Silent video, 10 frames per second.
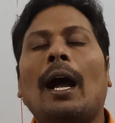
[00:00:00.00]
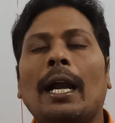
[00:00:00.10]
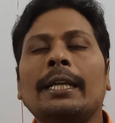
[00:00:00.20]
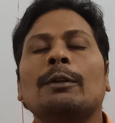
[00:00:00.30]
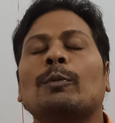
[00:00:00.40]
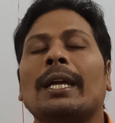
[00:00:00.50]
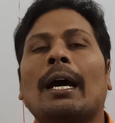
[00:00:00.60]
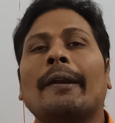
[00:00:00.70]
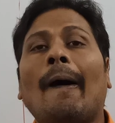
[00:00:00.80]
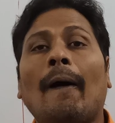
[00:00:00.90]
And we
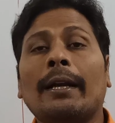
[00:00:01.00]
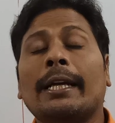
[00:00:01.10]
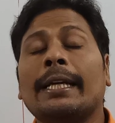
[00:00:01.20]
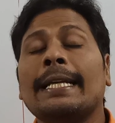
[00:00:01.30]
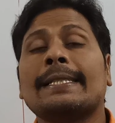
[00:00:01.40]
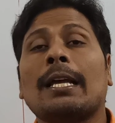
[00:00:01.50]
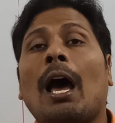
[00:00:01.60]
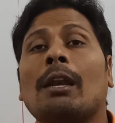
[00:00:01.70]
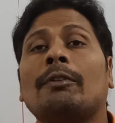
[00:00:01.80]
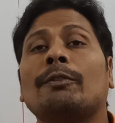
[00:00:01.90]
are already
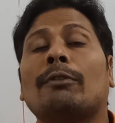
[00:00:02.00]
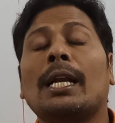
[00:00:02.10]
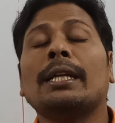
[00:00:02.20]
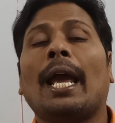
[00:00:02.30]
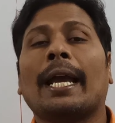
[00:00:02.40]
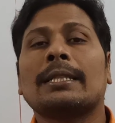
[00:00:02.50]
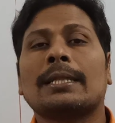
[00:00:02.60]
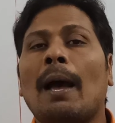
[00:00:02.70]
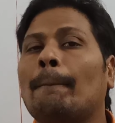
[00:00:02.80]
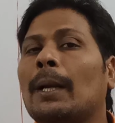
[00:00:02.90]
solved one
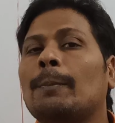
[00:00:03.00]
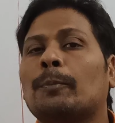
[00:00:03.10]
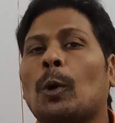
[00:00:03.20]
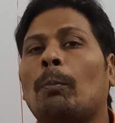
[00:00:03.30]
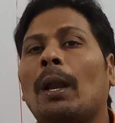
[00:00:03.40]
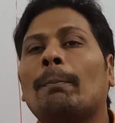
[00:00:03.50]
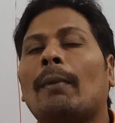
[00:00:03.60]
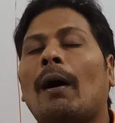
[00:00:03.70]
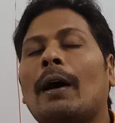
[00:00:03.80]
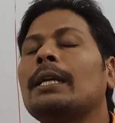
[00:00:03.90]
example
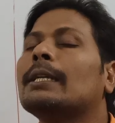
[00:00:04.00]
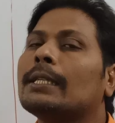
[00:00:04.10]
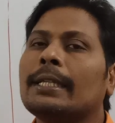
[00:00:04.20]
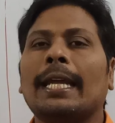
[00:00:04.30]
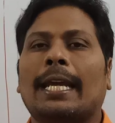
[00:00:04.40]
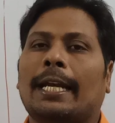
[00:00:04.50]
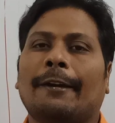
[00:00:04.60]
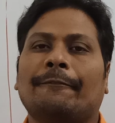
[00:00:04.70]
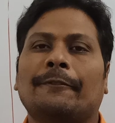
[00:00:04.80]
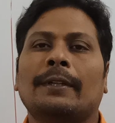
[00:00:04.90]
problem on
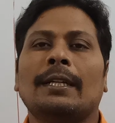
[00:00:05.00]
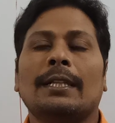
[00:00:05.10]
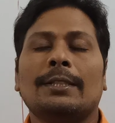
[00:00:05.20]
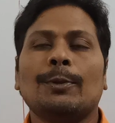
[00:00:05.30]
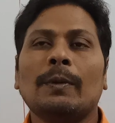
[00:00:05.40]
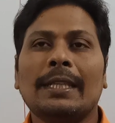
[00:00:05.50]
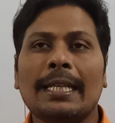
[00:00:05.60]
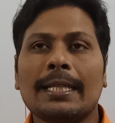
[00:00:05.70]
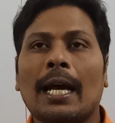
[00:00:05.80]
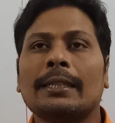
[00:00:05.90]
DNF. So
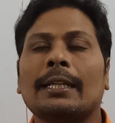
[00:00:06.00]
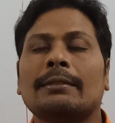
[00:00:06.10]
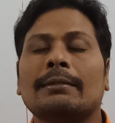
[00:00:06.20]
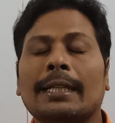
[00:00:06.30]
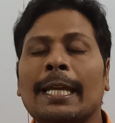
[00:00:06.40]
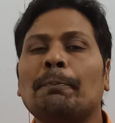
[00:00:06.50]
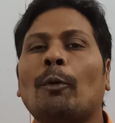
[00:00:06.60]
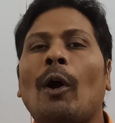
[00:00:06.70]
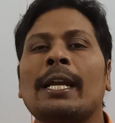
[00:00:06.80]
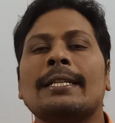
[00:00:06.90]
these are the 3
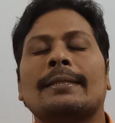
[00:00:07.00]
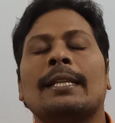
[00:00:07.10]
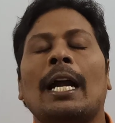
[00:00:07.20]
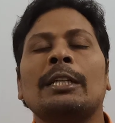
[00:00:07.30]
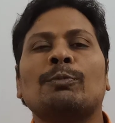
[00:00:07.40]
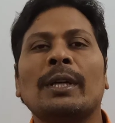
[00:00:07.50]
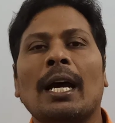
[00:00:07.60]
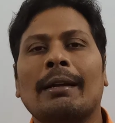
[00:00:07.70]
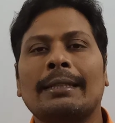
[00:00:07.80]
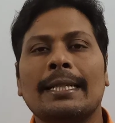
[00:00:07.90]
points that
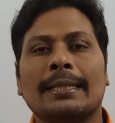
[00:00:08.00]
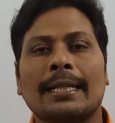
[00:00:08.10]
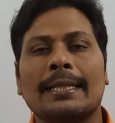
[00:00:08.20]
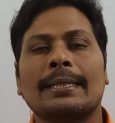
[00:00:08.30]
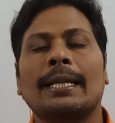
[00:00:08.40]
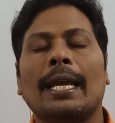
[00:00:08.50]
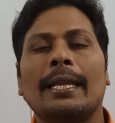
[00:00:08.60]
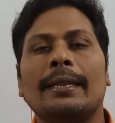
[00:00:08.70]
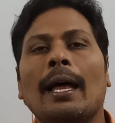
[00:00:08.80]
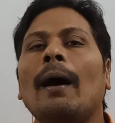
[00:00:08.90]
we are discussed
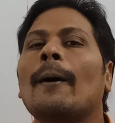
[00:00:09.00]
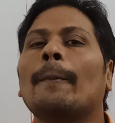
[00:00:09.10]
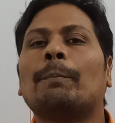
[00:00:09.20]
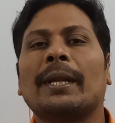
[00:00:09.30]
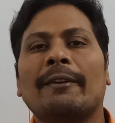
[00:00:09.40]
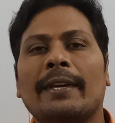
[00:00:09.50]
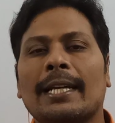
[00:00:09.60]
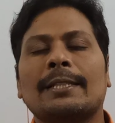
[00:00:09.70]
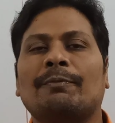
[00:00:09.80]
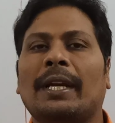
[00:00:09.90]
in the
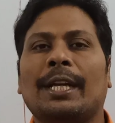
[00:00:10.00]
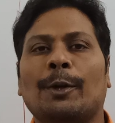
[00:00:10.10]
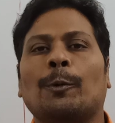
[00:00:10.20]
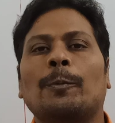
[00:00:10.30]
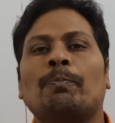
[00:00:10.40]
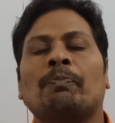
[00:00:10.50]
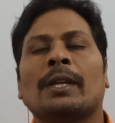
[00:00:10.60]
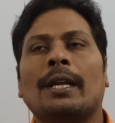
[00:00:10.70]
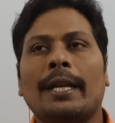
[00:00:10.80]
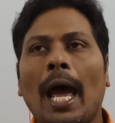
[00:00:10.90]
previous video.
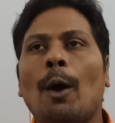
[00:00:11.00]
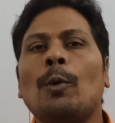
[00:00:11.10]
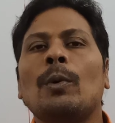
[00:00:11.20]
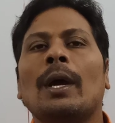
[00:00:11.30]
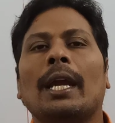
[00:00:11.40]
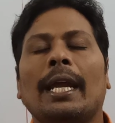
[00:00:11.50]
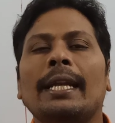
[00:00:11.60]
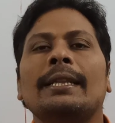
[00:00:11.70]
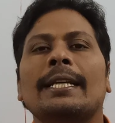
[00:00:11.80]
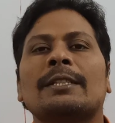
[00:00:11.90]
Now
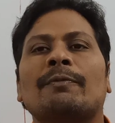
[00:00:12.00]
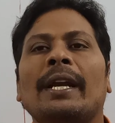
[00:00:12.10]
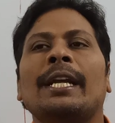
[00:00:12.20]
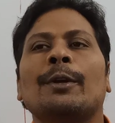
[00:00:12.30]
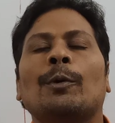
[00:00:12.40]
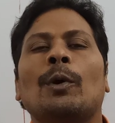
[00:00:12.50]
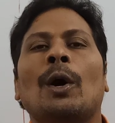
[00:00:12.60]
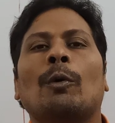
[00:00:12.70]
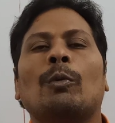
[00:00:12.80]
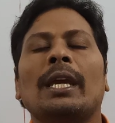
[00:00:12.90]
in this
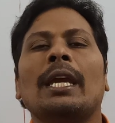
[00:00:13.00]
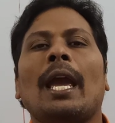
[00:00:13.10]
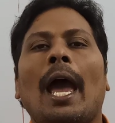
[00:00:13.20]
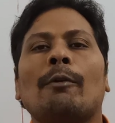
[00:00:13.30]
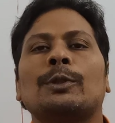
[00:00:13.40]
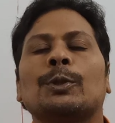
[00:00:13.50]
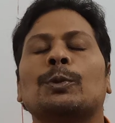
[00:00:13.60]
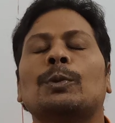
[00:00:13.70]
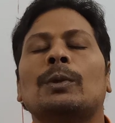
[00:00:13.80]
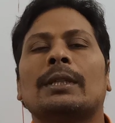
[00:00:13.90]
video, we have
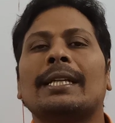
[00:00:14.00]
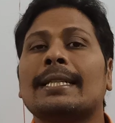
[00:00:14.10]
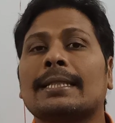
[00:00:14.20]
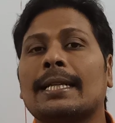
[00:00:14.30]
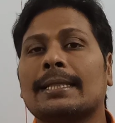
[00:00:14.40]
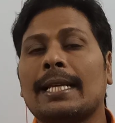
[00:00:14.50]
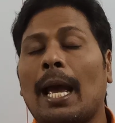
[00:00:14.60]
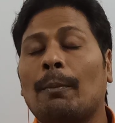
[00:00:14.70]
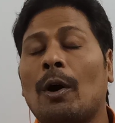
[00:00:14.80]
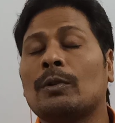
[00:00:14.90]
to discuss
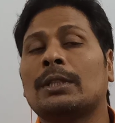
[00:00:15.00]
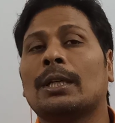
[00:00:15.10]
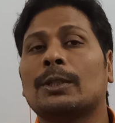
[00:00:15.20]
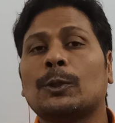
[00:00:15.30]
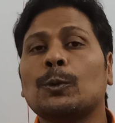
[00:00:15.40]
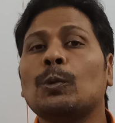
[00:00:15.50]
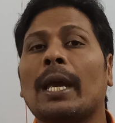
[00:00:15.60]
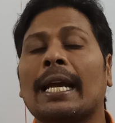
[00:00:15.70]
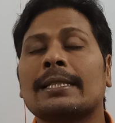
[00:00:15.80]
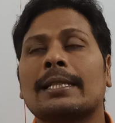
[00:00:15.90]
about
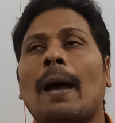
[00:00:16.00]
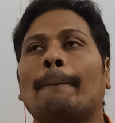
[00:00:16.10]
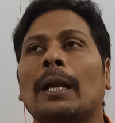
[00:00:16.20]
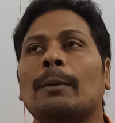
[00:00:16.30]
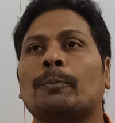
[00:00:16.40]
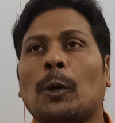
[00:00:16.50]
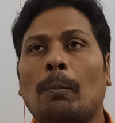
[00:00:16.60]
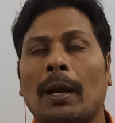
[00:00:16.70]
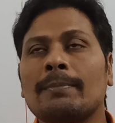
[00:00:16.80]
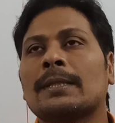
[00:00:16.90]
2 example
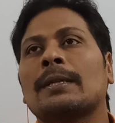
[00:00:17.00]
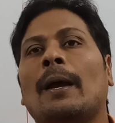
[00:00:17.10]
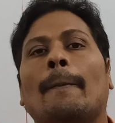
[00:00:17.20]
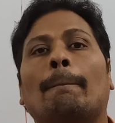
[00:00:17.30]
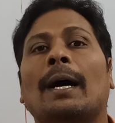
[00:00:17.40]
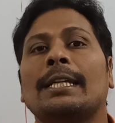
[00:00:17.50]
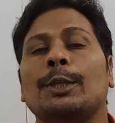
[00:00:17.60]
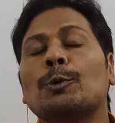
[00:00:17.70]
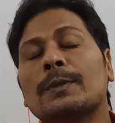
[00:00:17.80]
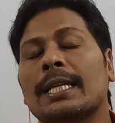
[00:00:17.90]
problems by
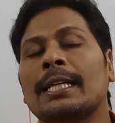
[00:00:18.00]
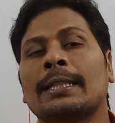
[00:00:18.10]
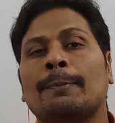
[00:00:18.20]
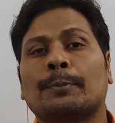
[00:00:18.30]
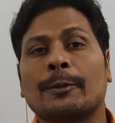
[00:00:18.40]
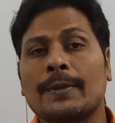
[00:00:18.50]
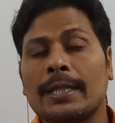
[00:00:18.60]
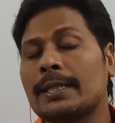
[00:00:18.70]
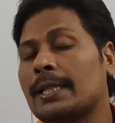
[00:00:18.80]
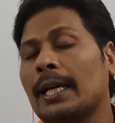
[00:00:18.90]
using the
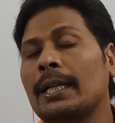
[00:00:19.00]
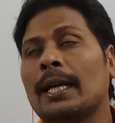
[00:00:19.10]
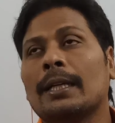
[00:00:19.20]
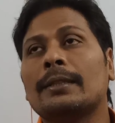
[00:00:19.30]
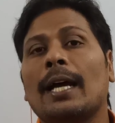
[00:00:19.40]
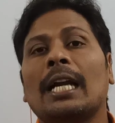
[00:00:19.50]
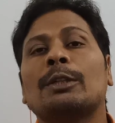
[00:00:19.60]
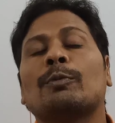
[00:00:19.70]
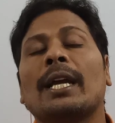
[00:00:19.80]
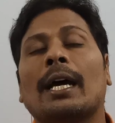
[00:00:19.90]
procedure
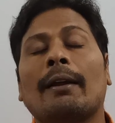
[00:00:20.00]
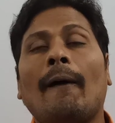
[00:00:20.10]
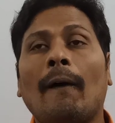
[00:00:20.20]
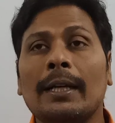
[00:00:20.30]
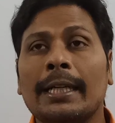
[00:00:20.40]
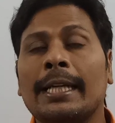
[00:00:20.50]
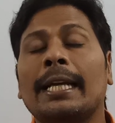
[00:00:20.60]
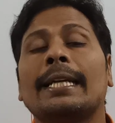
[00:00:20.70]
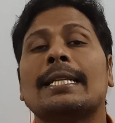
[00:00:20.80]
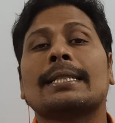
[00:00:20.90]
that we are
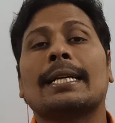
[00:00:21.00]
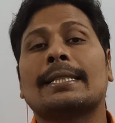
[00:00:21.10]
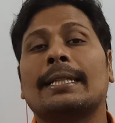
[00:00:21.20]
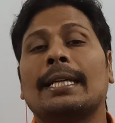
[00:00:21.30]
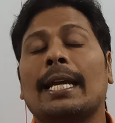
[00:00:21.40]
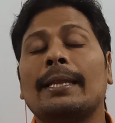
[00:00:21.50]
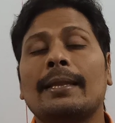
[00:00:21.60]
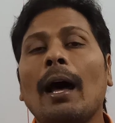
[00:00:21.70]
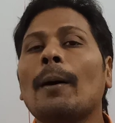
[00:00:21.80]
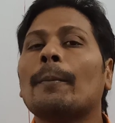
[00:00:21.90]
already discussed
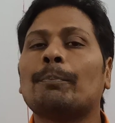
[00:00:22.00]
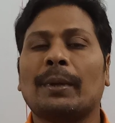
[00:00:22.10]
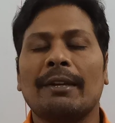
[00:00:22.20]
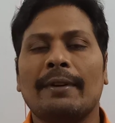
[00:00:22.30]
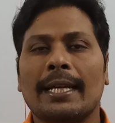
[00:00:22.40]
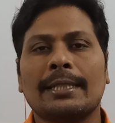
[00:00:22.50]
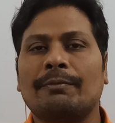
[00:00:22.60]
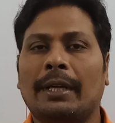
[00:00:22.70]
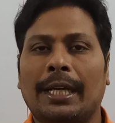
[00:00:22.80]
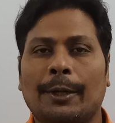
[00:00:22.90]
in the
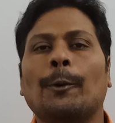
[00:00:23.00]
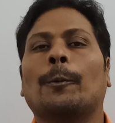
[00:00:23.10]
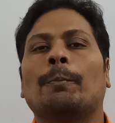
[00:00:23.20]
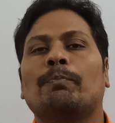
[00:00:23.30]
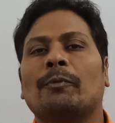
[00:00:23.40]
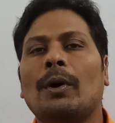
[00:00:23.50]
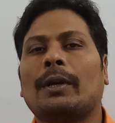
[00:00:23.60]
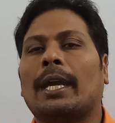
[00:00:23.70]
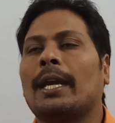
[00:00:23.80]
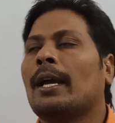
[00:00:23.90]
previous video.
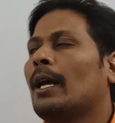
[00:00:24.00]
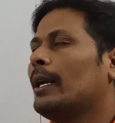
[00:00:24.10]
Okay,